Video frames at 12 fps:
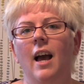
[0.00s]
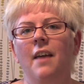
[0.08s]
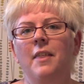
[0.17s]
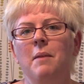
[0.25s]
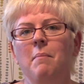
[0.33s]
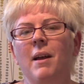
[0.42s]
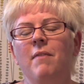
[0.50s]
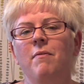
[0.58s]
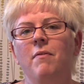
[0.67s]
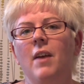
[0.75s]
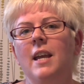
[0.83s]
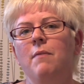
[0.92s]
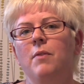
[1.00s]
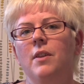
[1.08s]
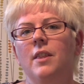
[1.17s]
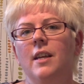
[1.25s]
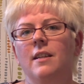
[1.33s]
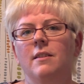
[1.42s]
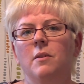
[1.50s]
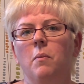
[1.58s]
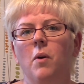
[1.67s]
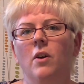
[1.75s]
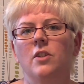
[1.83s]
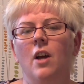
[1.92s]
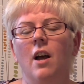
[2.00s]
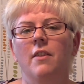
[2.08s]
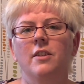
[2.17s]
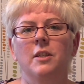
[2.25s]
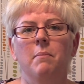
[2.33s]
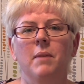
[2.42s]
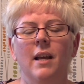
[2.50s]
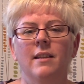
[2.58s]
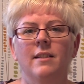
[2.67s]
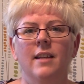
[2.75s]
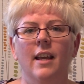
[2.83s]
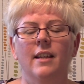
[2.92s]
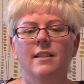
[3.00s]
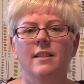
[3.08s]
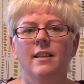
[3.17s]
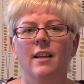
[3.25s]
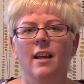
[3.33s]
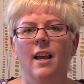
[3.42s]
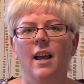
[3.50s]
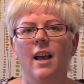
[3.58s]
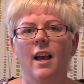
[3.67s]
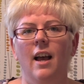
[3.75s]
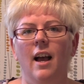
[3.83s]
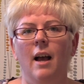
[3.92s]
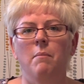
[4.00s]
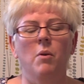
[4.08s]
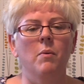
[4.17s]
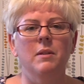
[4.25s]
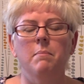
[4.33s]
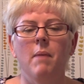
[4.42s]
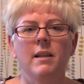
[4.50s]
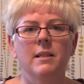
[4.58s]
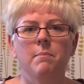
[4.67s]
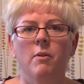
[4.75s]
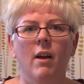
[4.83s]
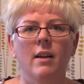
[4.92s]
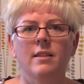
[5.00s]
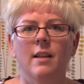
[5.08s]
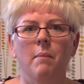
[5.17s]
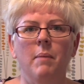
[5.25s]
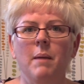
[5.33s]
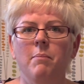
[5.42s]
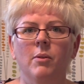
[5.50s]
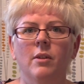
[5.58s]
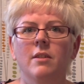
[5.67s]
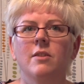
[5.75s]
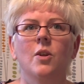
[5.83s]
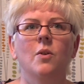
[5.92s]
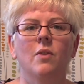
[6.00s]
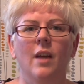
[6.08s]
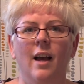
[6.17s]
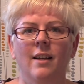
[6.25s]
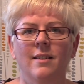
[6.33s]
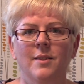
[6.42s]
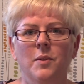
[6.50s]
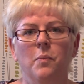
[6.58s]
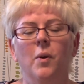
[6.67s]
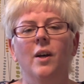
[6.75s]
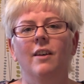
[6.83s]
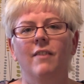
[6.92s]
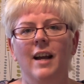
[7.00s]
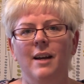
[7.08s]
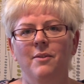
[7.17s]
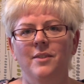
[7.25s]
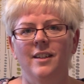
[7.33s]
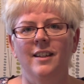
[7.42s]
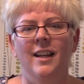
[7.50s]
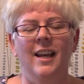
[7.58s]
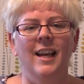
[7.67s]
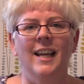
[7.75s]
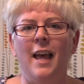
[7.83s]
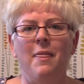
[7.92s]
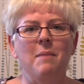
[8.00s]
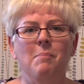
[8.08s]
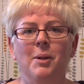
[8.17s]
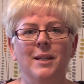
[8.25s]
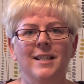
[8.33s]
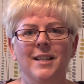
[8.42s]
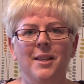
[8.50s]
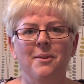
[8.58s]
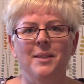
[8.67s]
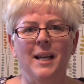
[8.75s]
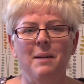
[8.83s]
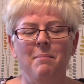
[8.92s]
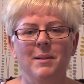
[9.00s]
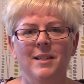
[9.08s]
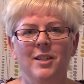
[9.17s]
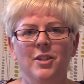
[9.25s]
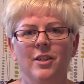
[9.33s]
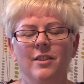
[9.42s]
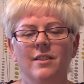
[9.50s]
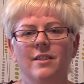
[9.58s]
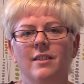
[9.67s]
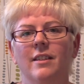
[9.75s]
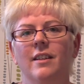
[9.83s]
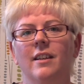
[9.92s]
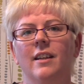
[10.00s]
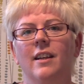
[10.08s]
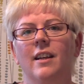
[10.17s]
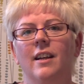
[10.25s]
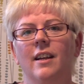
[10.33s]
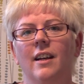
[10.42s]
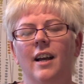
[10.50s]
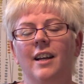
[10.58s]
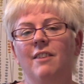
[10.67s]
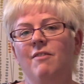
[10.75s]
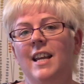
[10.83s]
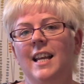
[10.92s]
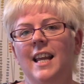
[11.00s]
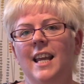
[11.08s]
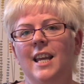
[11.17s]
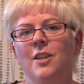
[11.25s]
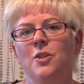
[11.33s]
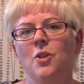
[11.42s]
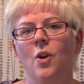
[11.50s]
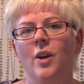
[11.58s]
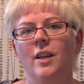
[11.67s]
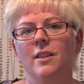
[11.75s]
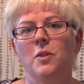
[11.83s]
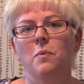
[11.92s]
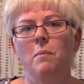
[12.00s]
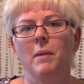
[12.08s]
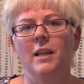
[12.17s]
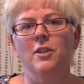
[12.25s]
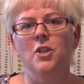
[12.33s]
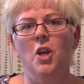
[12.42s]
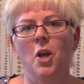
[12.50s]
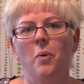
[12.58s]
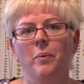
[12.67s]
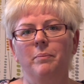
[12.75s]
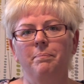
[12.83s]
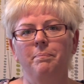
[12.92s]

I think my favourite things to watch are the gymnastics. I'm always mesmerised that people can do that and swirl around and get their bodies in those kind of positions. And I really enjoy swimming too.